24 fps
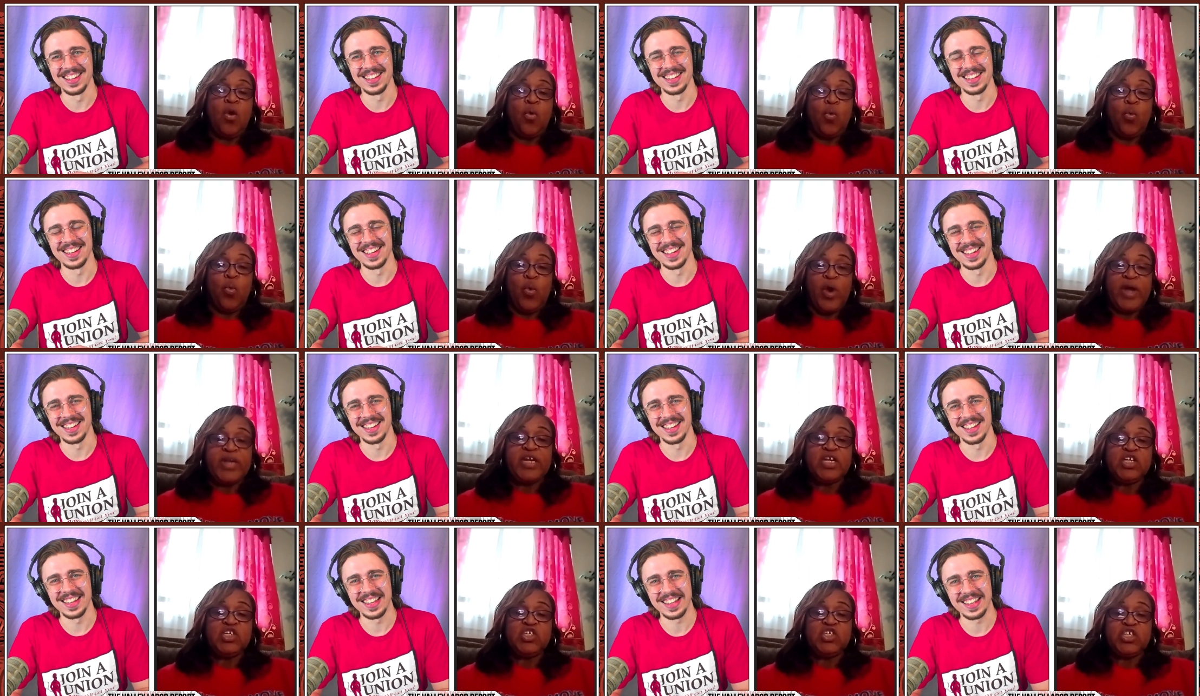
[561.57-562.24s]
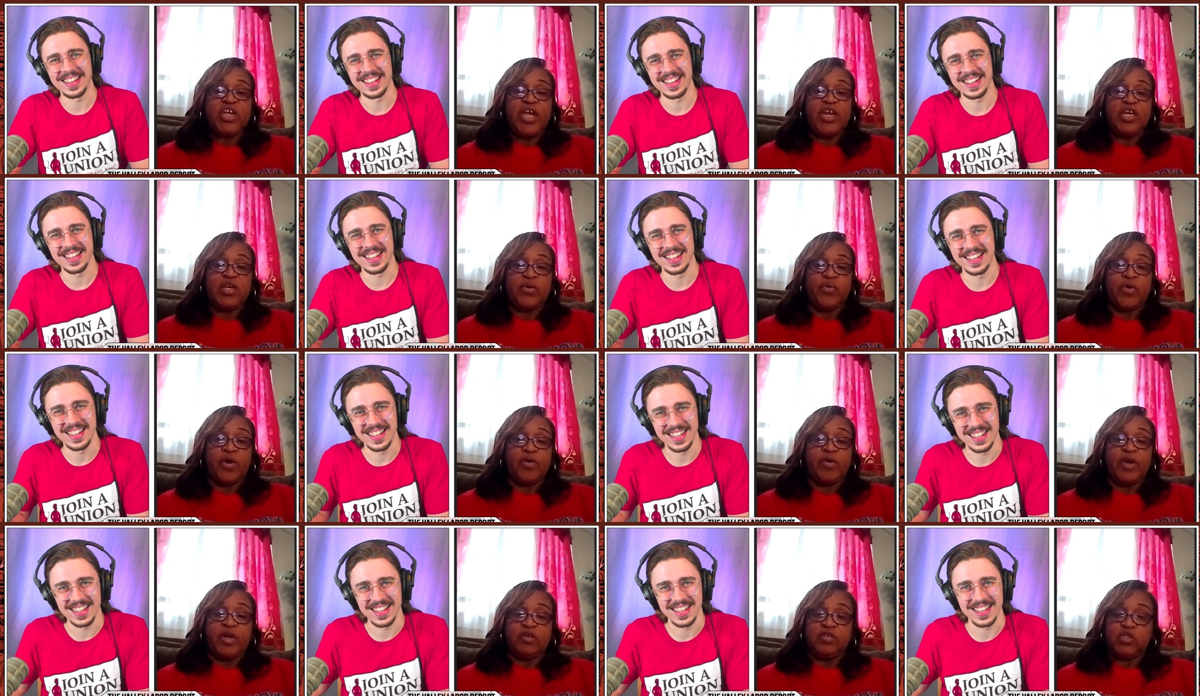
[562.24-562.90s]
Speaker 1: One in
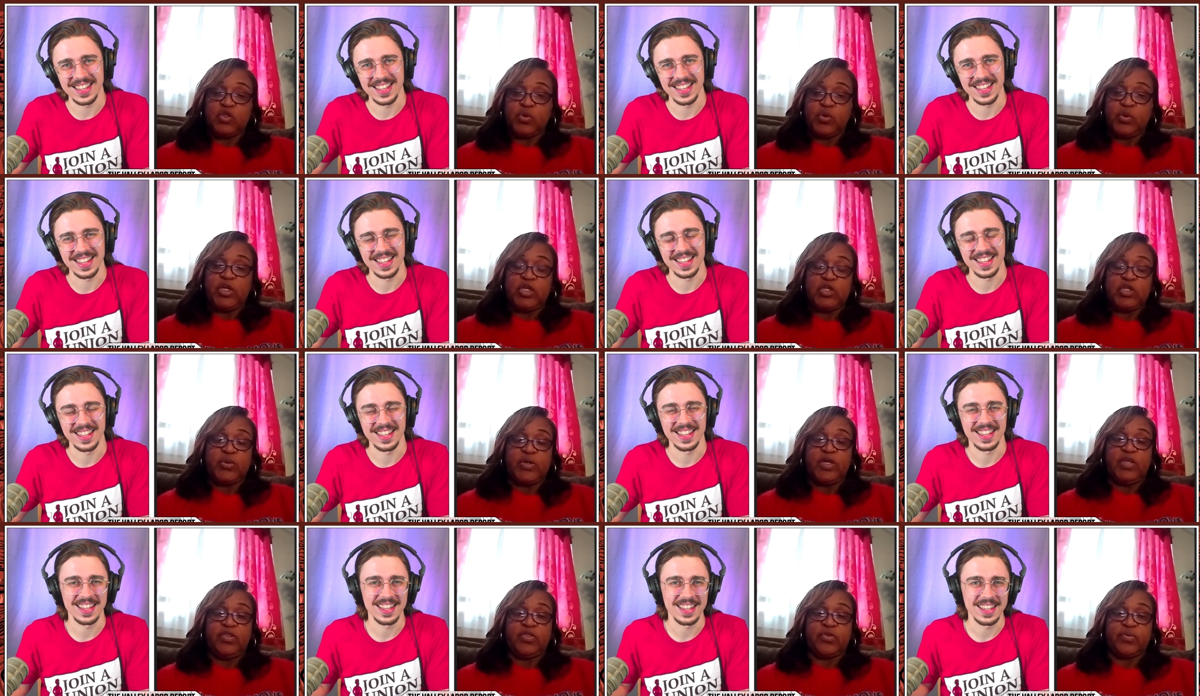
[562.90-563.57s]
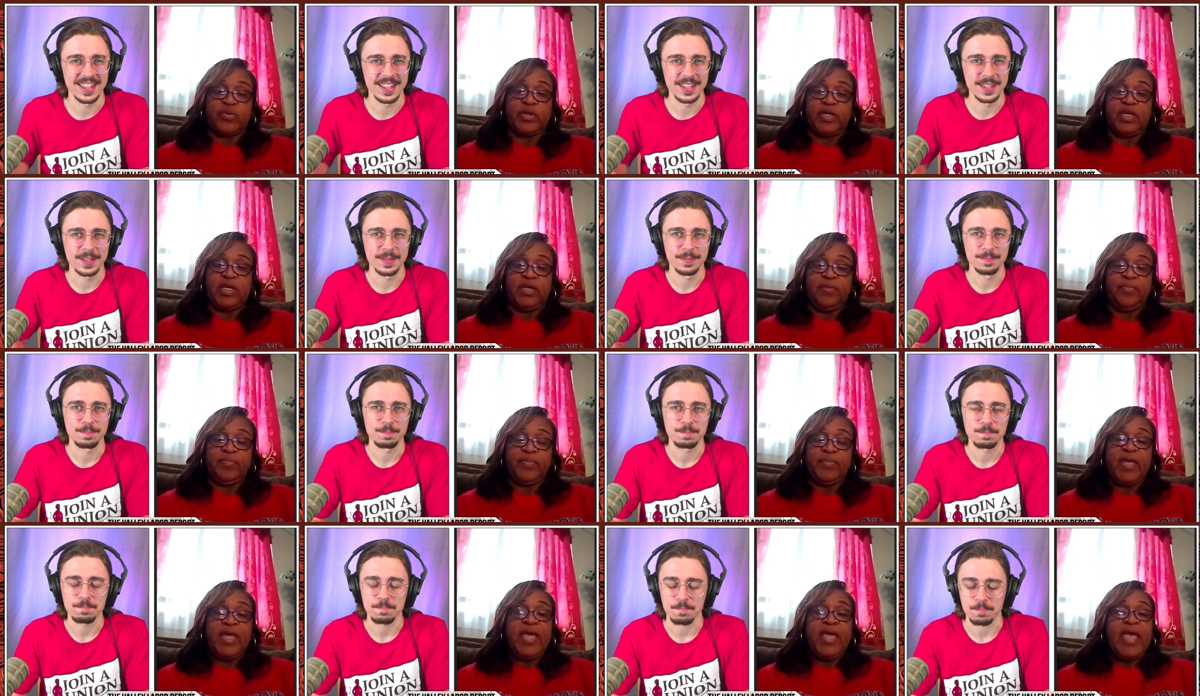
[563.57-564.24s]
January of
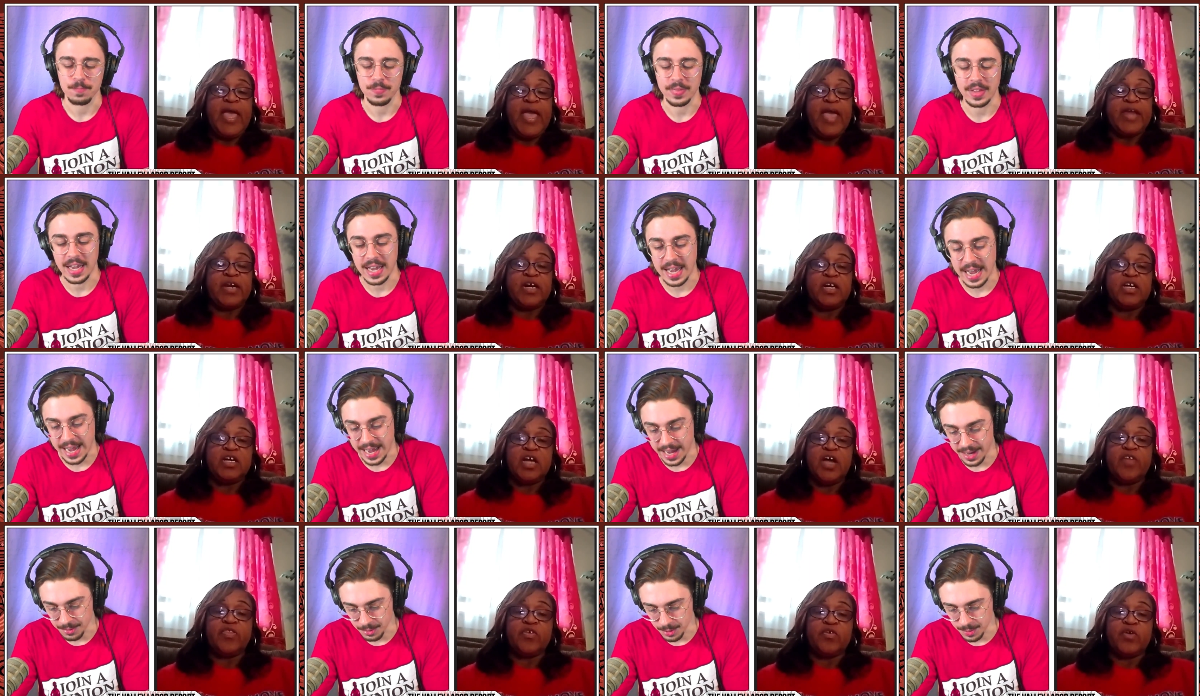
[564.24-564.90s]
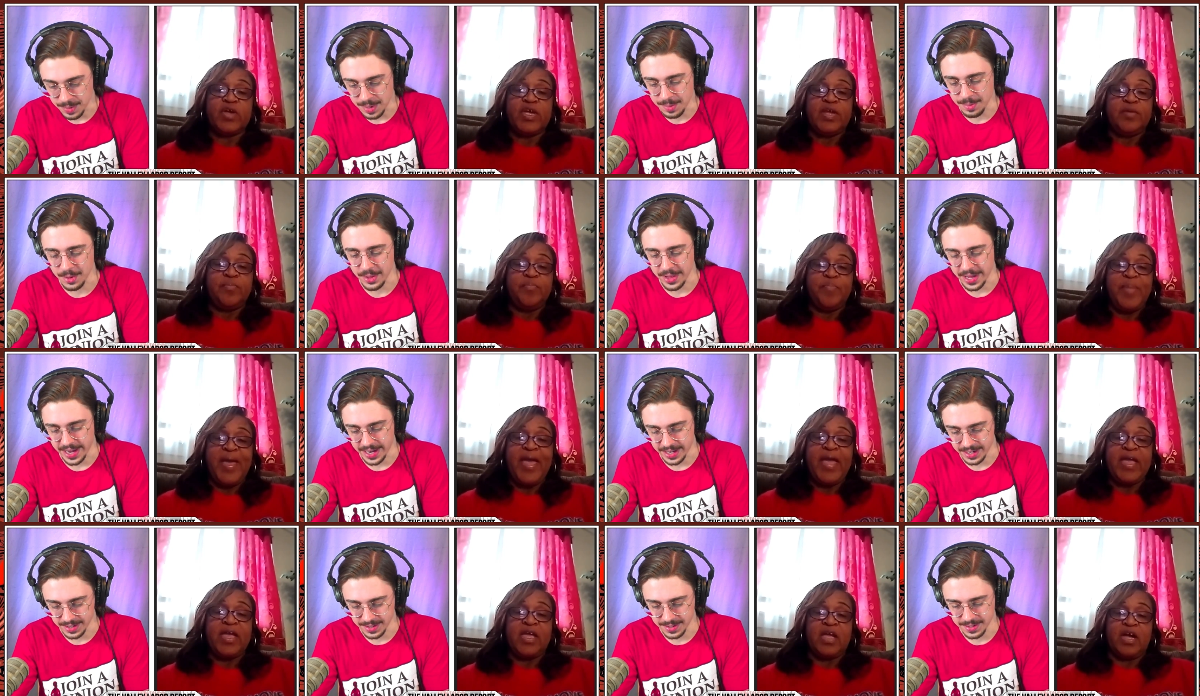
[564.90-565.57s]
2023 and another in
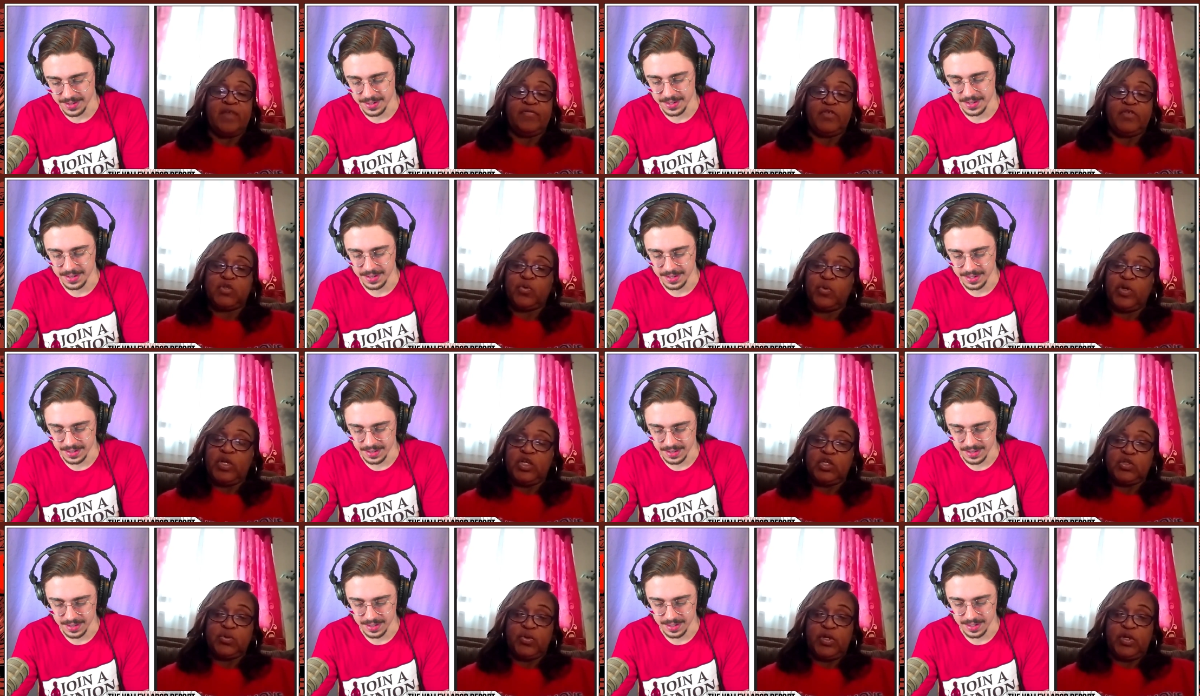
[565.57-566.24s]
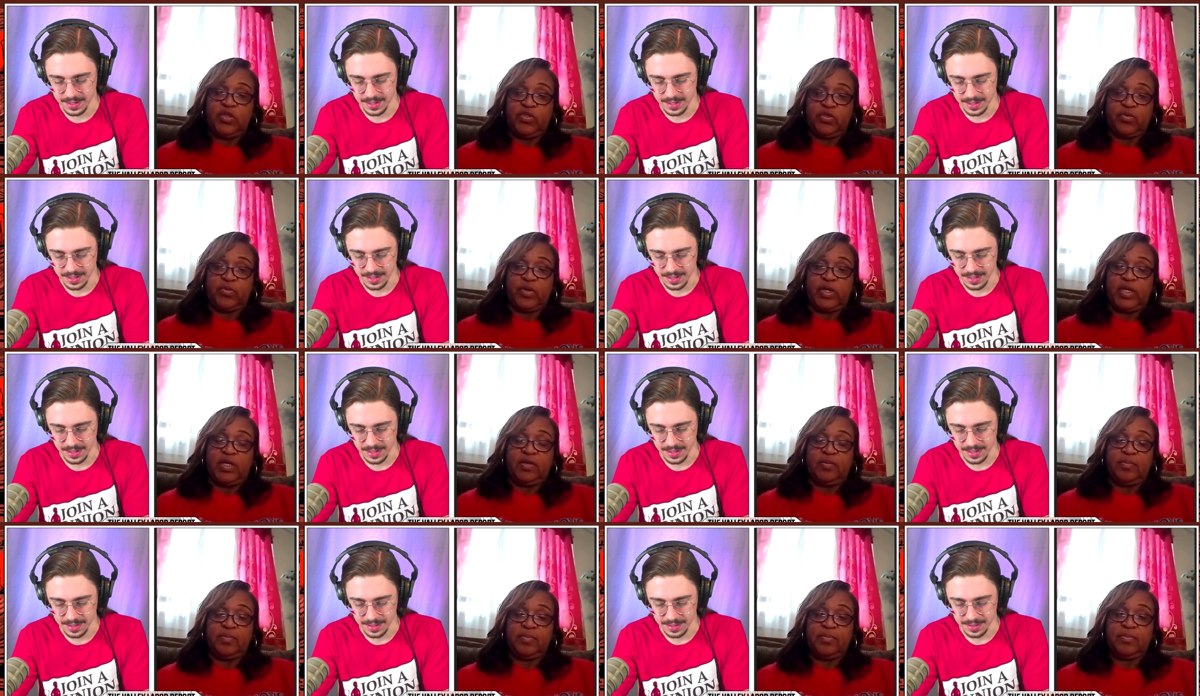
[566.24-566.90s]
May of
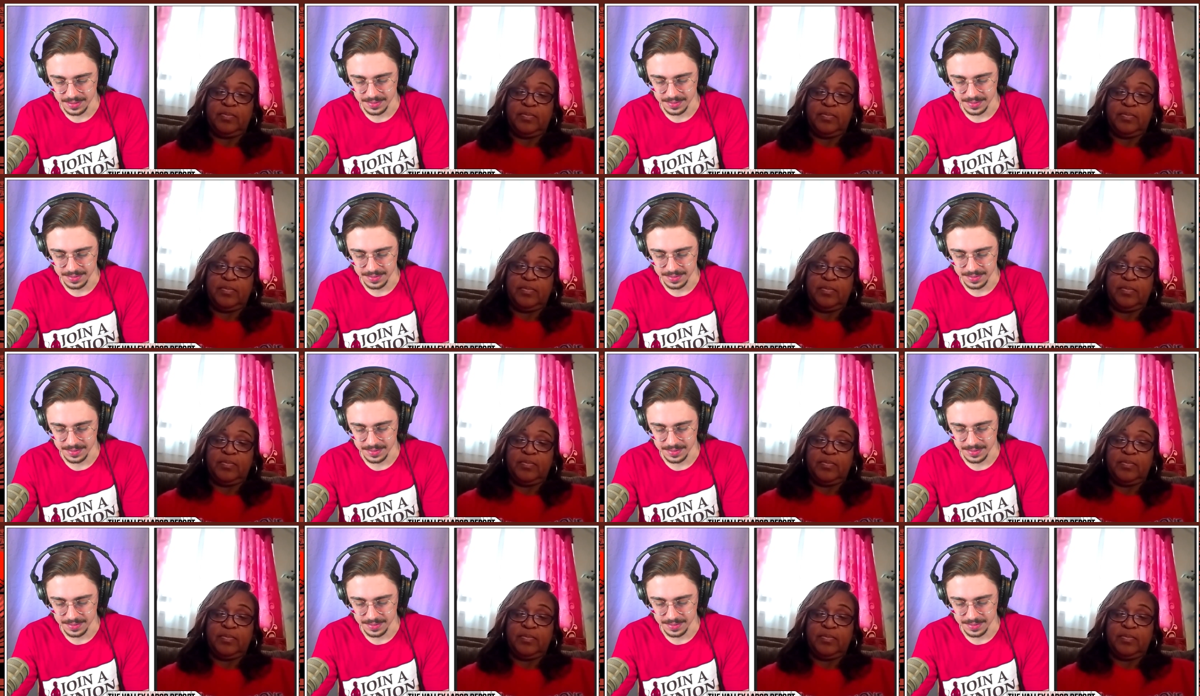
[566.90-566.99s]
2023.